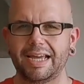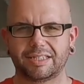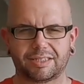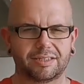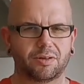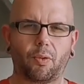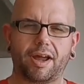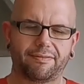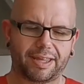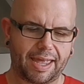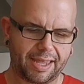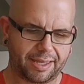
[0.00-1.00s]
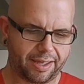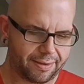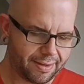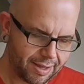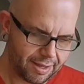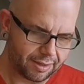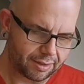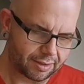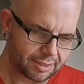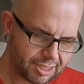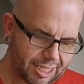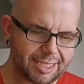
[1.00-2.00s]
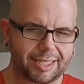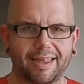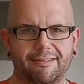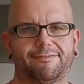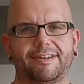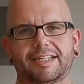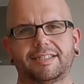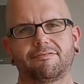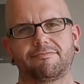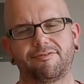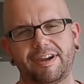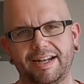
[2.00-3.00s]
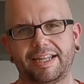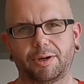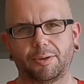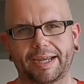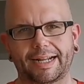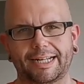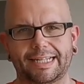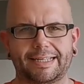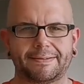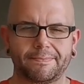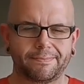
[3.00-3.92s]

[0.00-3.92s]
It's just a way of getting your cheesecake fix really quickly